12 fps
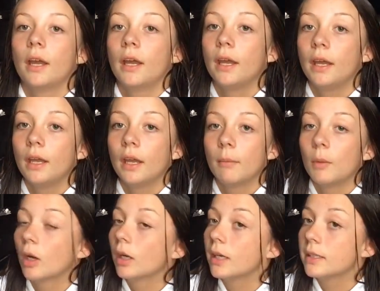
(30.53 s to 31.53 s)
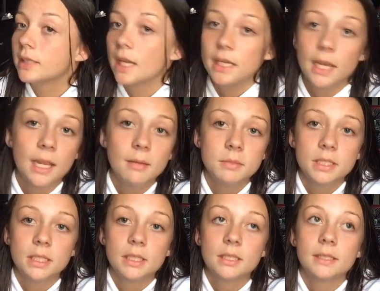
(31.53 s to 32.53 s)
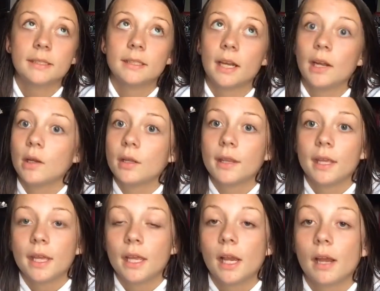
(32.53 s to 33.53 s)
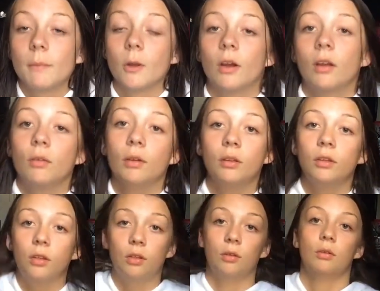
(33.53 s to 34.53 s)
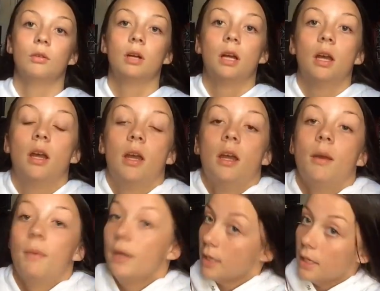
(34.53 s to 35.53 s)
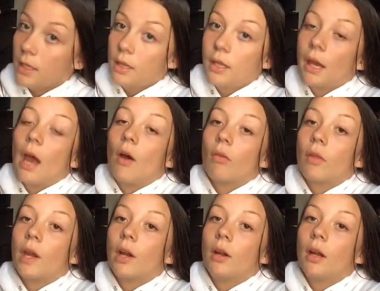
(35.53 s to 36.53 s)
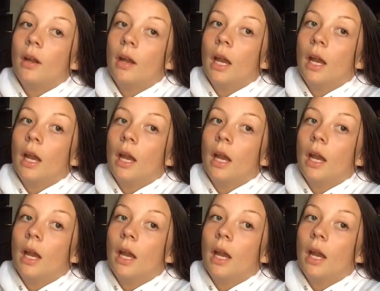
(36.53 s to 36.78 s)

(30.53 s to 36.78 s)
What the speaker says: I'm not going to say names in this entire thing. I'm not going to put anything out there